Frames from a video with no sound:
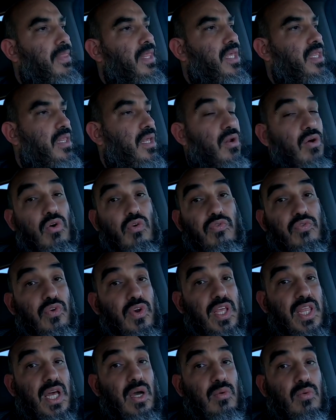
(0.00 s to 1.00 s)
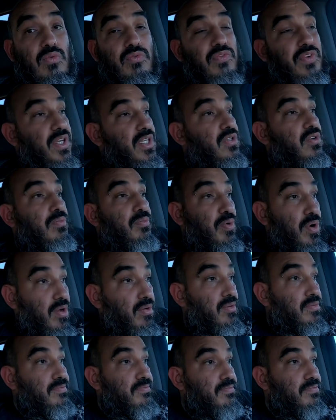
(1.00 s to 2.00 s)
and then hopefully that will fix our
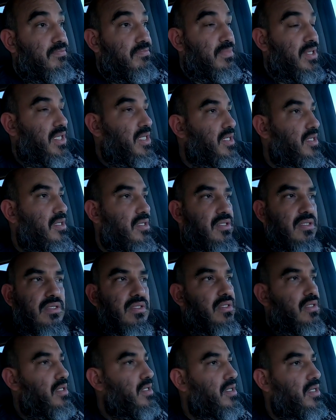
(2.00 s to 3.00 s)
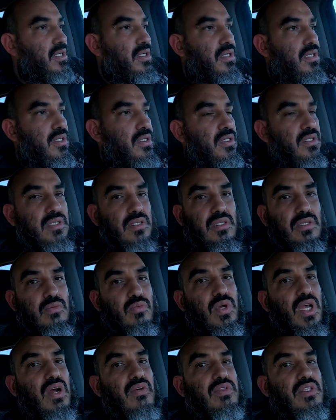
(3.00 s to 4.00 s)
problem because
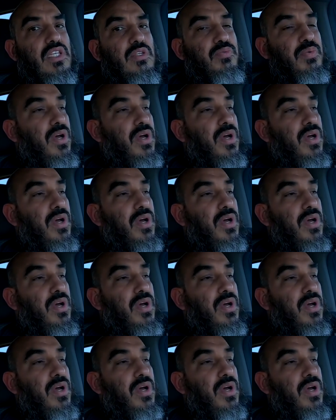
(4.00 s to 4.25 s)
we're having this